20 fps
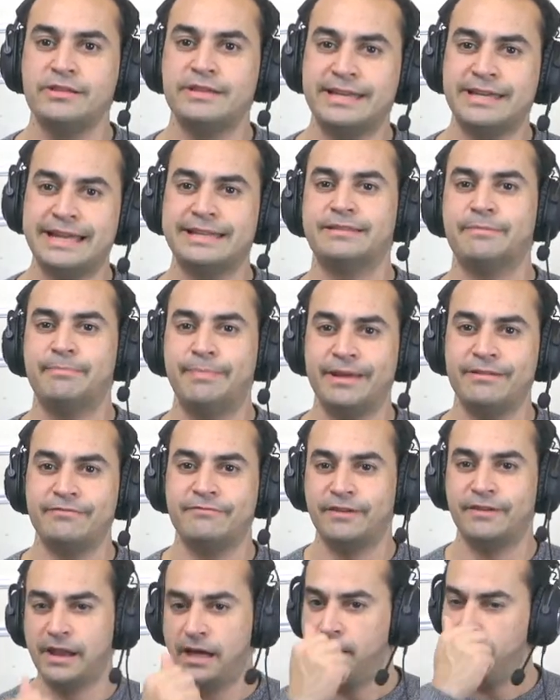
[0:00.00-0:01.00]
You get the
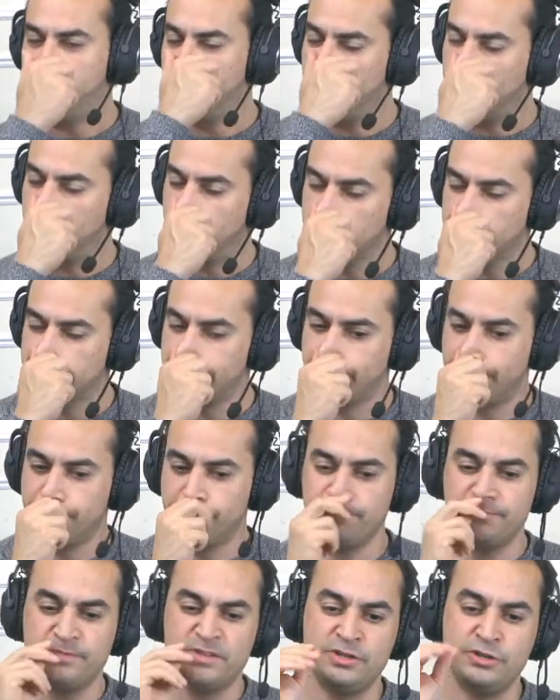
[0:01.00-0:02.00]
painful arm, but also
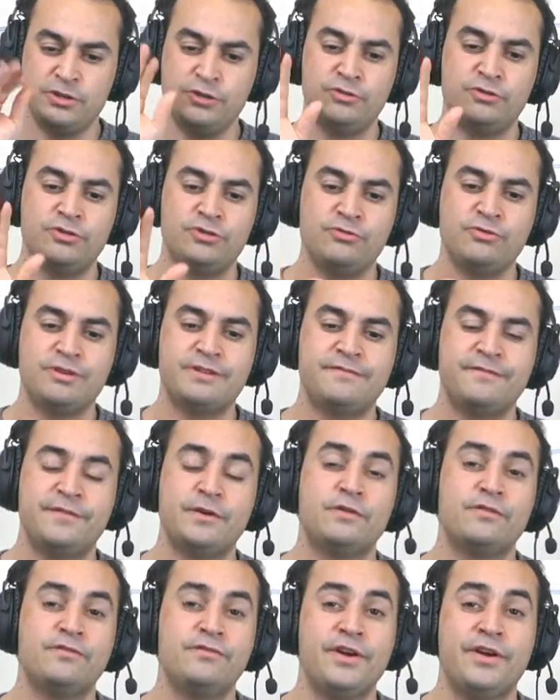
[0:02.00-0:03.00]
you do
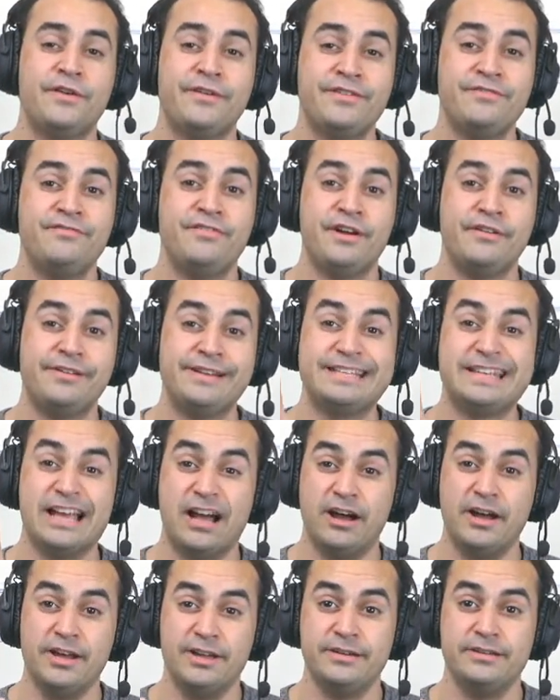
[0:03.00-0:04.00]
feel very, very
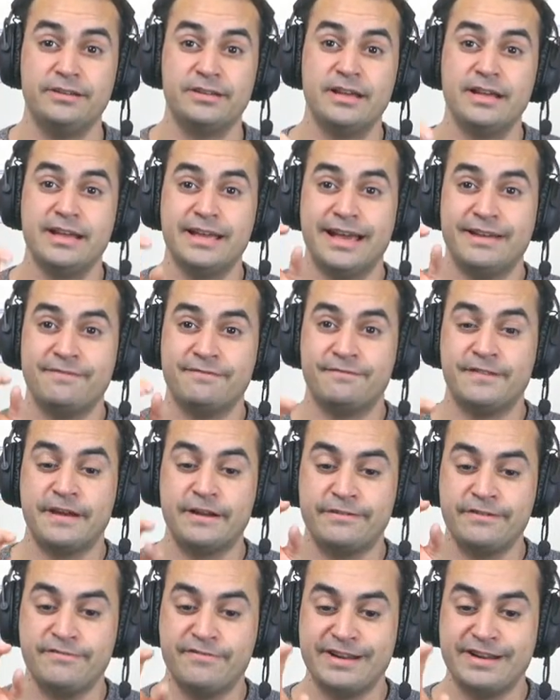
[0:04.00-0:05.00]
tired and
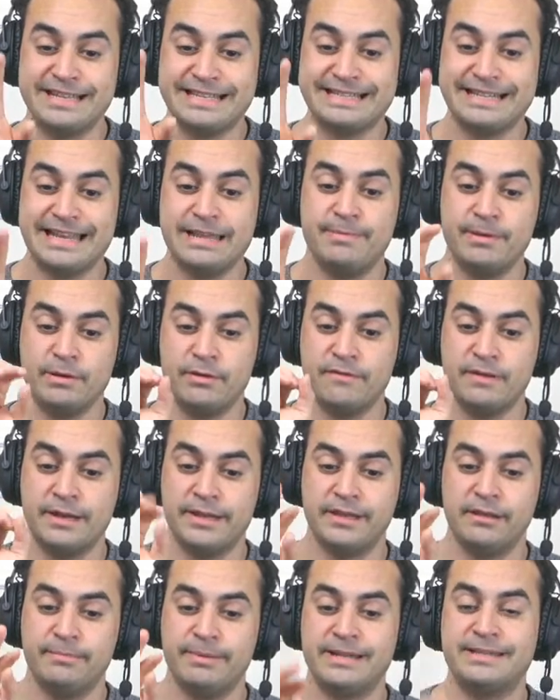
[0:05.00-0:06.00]
very, very sleepy with a
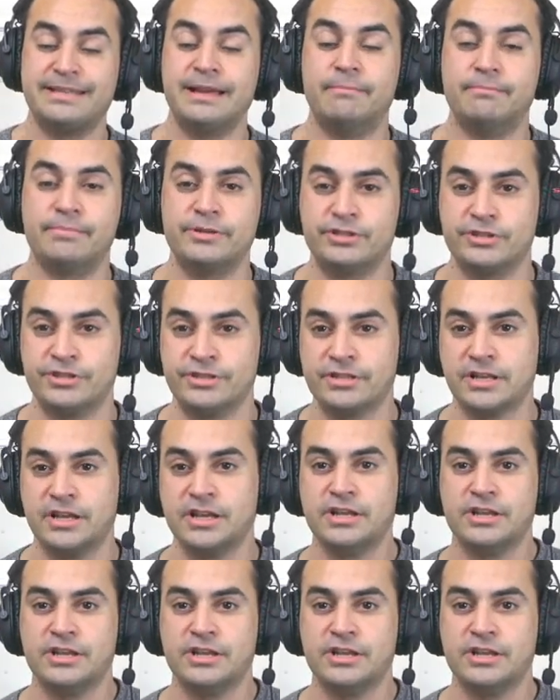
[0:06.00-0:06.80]
little bit of temperatures.